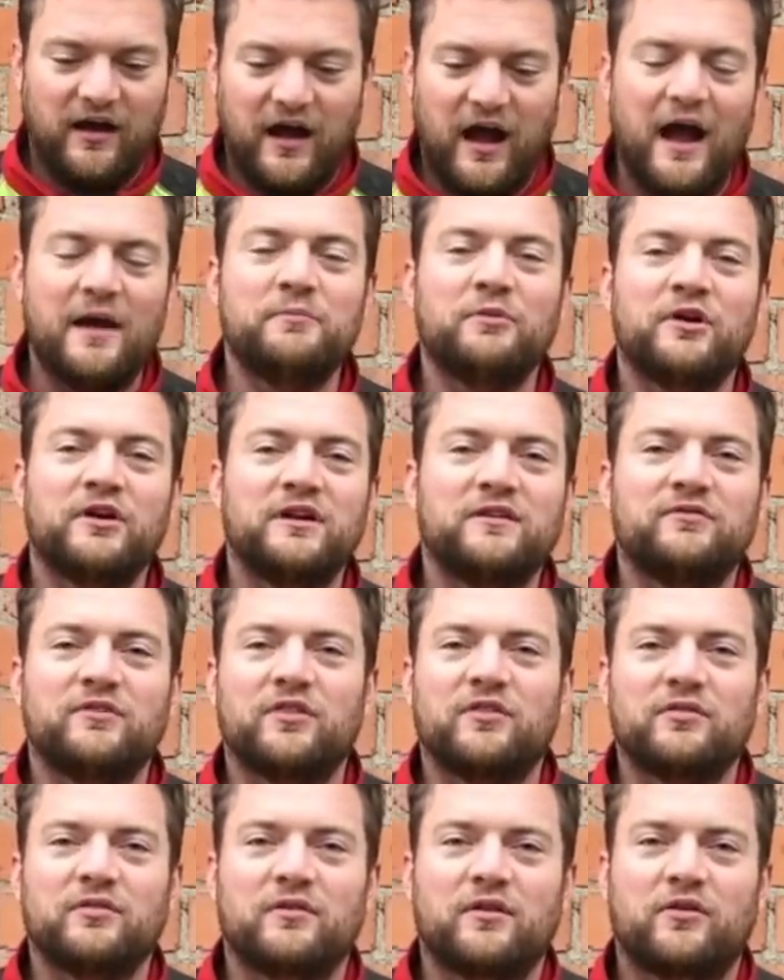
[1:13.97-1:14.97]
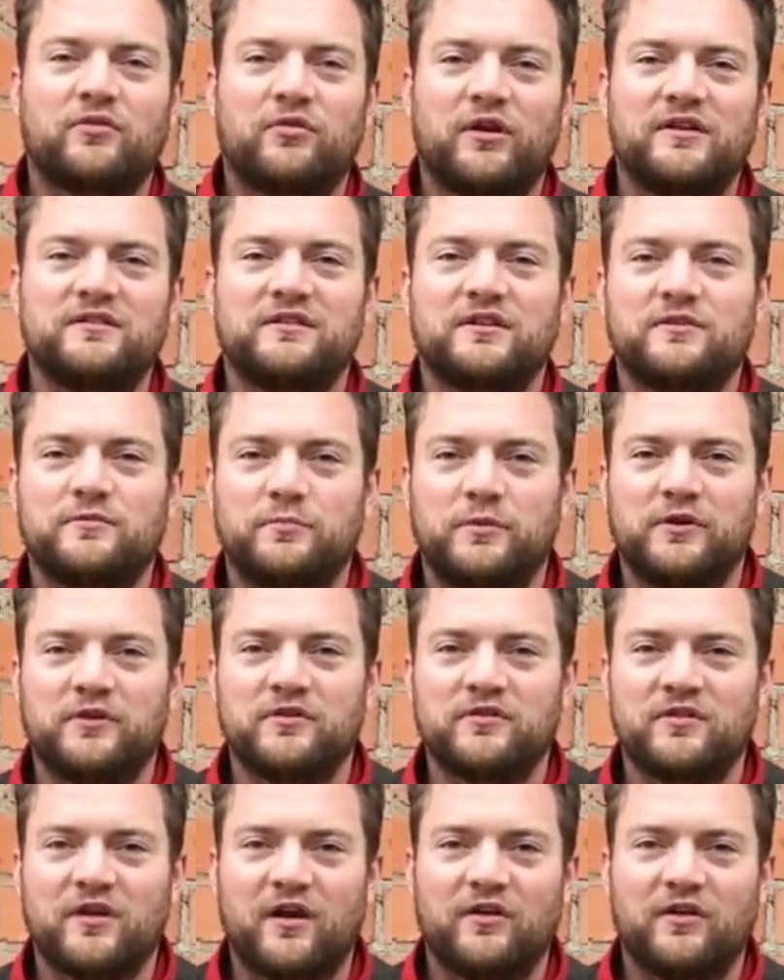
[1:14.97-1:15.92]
I'm not even crazy experienced.